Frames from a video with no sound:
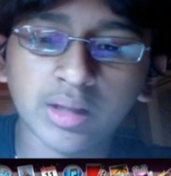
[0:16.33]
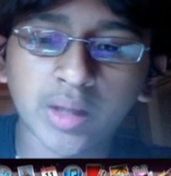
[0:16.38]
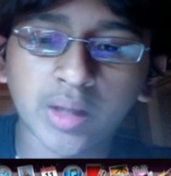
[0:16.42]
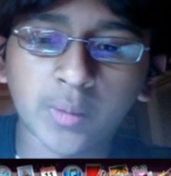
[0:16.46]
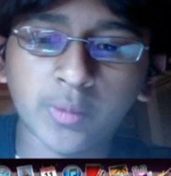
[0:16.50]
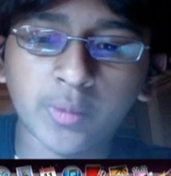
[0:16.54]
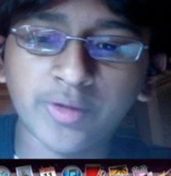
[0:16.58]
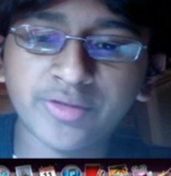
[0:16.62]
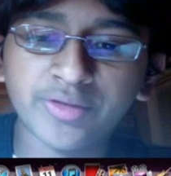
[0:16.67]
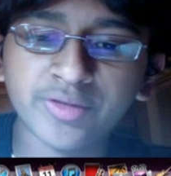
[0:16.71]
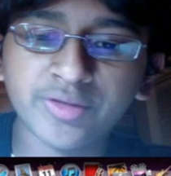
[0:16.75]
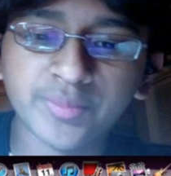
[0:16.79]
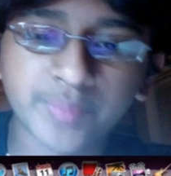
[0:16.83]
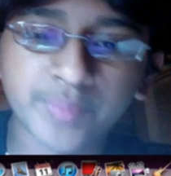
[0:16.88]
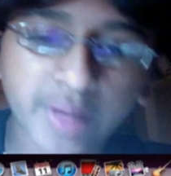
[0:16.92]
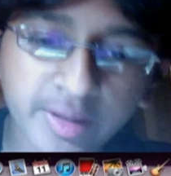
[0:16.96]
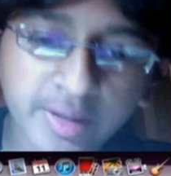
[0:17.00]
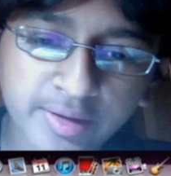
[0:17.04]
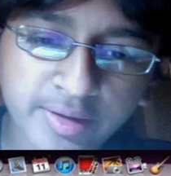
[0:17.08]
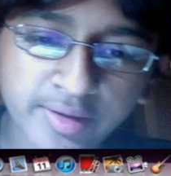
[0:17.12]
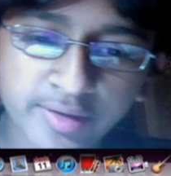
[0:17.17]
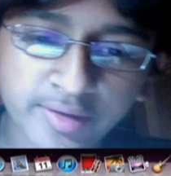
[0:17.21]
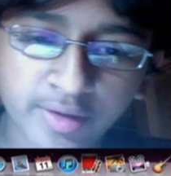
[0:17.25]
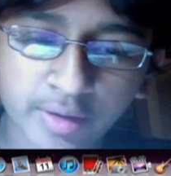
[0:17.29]
once the
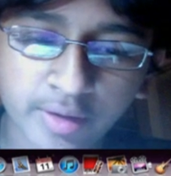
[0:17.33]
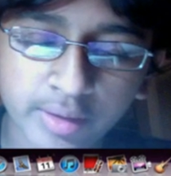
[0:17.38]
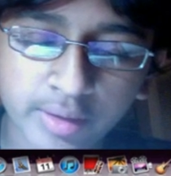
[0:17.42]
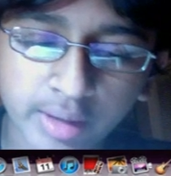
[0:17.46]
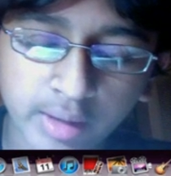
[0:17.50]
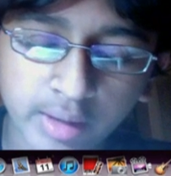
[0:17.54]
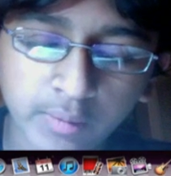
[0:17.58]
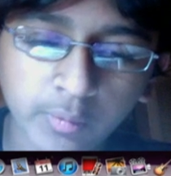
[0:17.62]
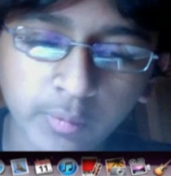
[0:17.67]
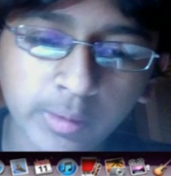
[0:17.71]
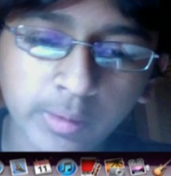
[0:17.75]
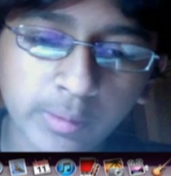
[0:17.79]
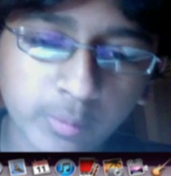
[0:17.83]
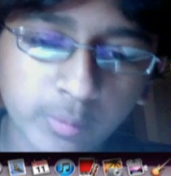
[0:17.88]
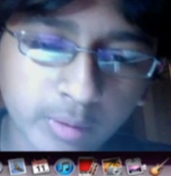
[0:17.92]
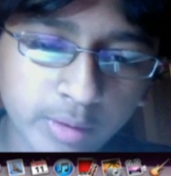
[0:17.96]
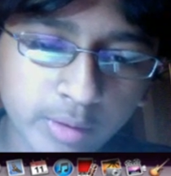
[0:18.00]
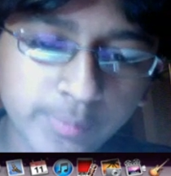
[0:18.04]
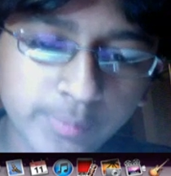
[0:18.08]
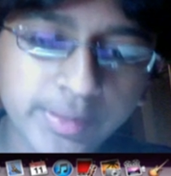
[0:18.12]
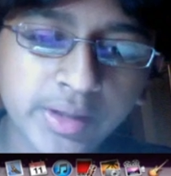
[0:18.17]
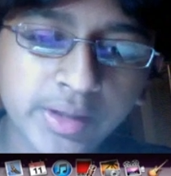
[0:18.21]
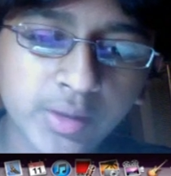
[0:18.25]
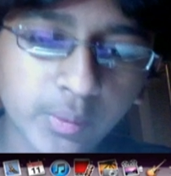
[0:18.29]
basics are done, we
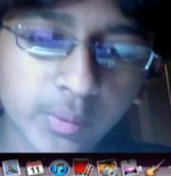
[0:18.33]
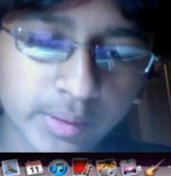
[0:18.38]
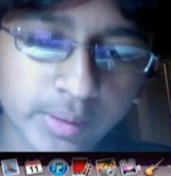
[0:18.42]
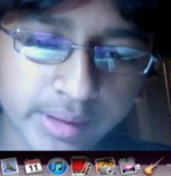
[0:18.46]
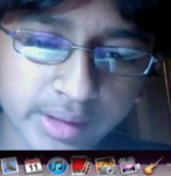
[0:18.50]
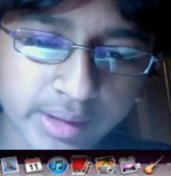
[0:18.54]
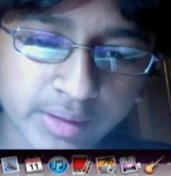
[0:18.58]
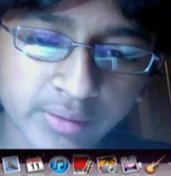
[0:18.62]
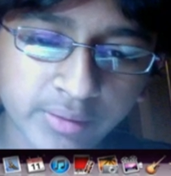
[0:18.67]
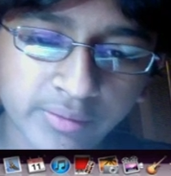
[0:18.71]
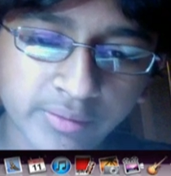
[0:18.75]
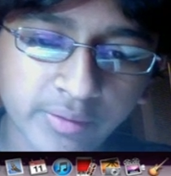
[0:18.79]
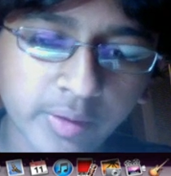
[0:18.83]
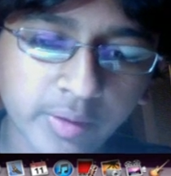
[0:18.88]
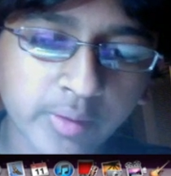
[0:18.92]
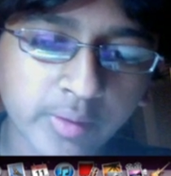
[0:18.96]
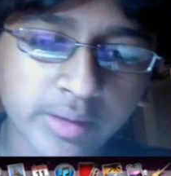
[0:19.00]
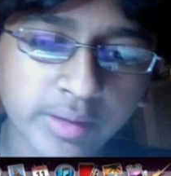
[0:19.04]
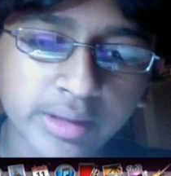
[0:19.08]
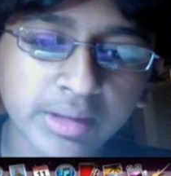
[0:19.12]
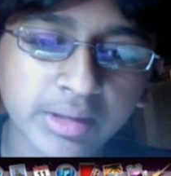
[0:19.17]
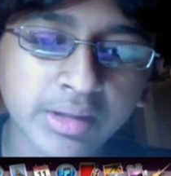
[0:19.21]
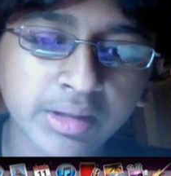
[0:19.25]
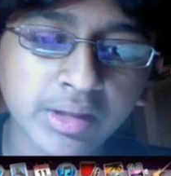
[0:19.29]
will be going into
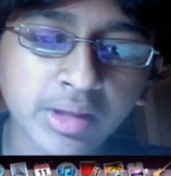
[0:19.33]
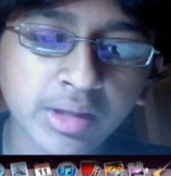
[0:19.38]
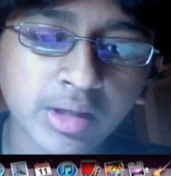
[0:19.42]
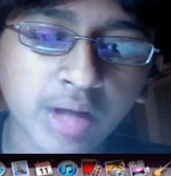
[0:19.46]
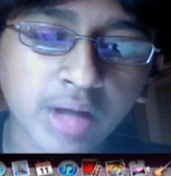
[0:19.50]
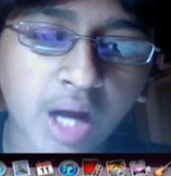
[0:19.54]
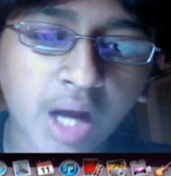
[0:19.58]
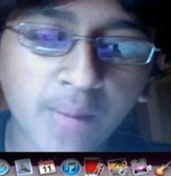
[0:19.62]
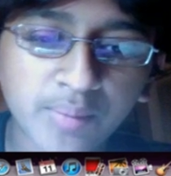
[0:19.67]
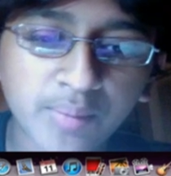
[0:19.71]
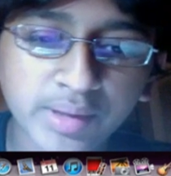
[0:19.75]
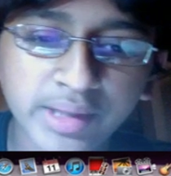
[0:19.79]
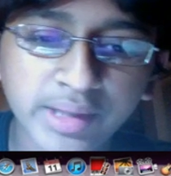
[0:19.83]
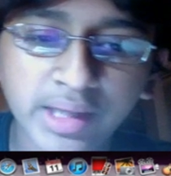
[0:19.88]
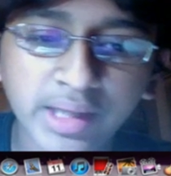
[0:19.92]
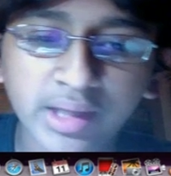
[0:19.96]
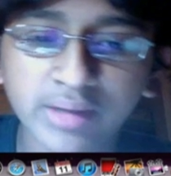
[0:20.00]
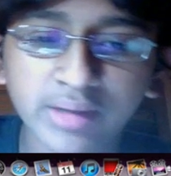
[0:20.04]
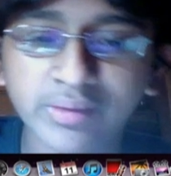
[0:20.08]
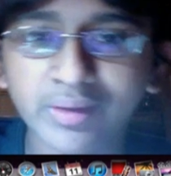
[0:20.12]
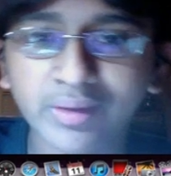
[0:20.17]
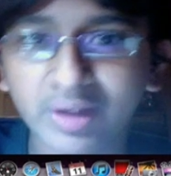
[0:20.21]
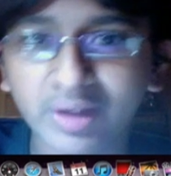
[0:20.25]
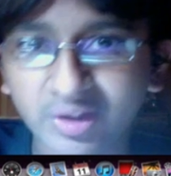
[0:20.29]
very
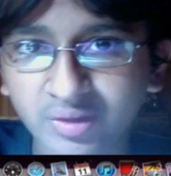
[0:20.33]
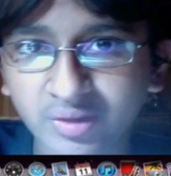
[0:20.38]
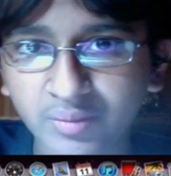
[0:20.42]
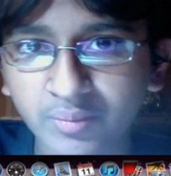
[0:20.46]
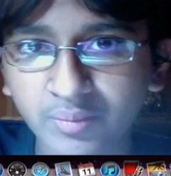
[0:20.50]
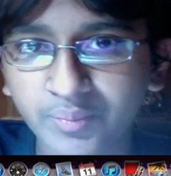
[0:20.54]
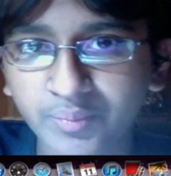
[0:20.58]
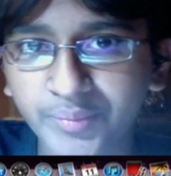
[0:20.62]
complicated things.